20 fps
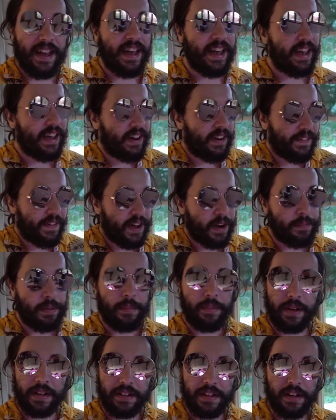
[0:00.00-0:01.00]
And a lot of
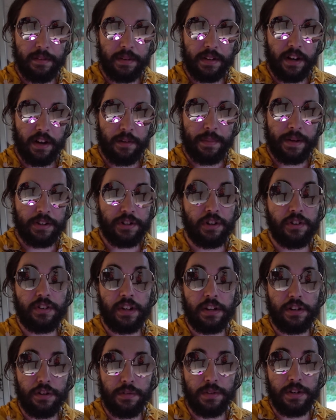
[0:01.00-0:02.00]
people like to hear me talk about shows I
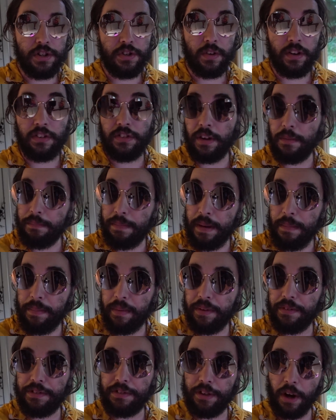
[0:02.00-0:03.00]
do enjoy. Some
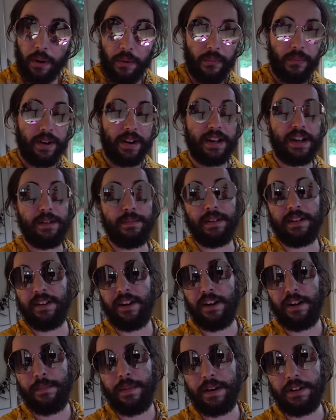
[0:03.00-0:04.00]
people don't want to hear me
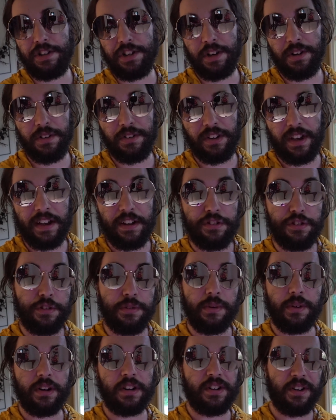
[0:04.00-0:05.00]
talk about shows I do
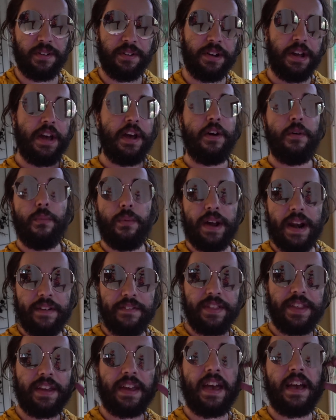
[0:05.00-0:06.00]
or don't. Whatever
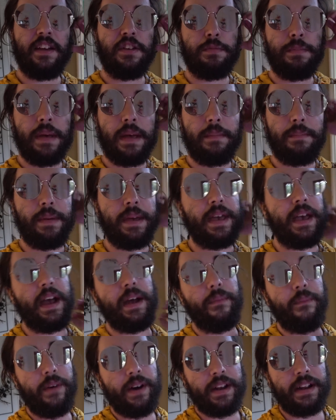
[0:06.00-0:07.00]
the case may be, I
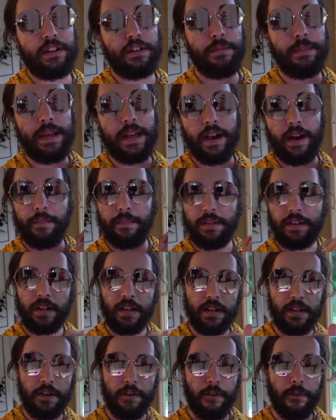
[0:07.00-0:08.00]
want it to be up to
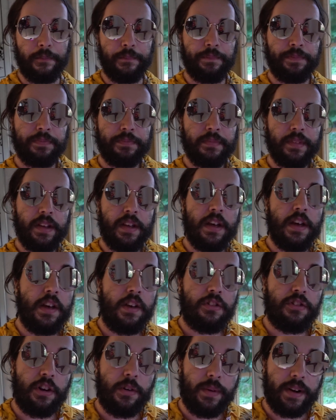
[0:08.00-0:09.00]
you.
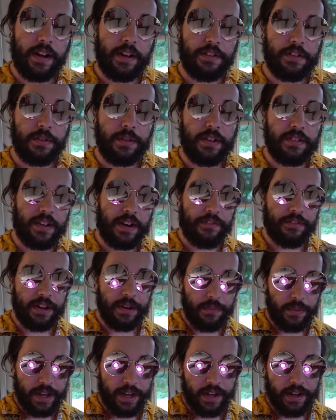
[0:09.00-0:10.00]
So what I'll do is every
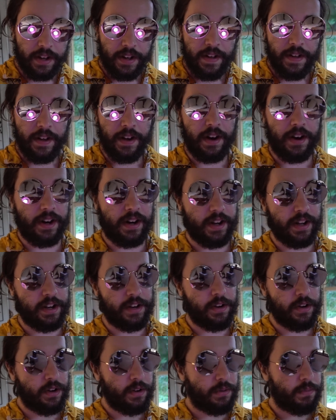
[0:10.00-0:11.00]
week
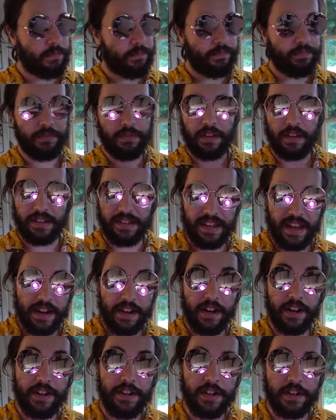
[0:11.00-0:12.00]
on yet
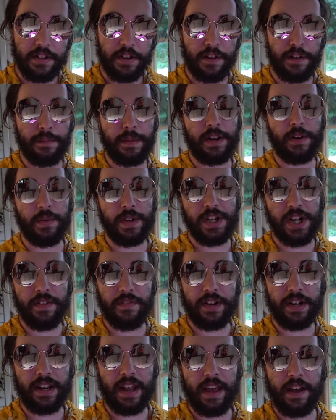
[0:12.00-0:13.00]
undetermined
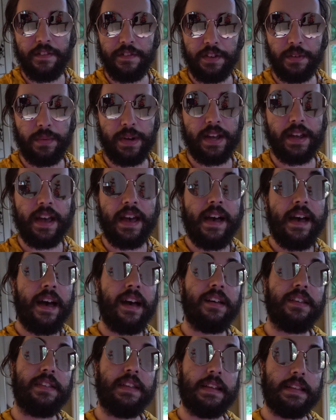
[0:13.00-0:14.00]
whichever day of the week
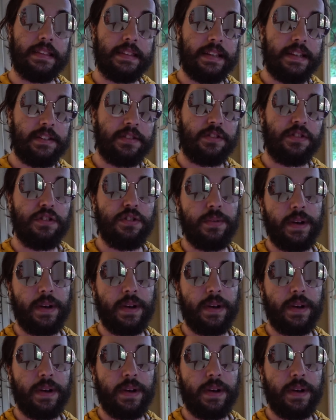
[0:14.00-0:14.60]
has the least new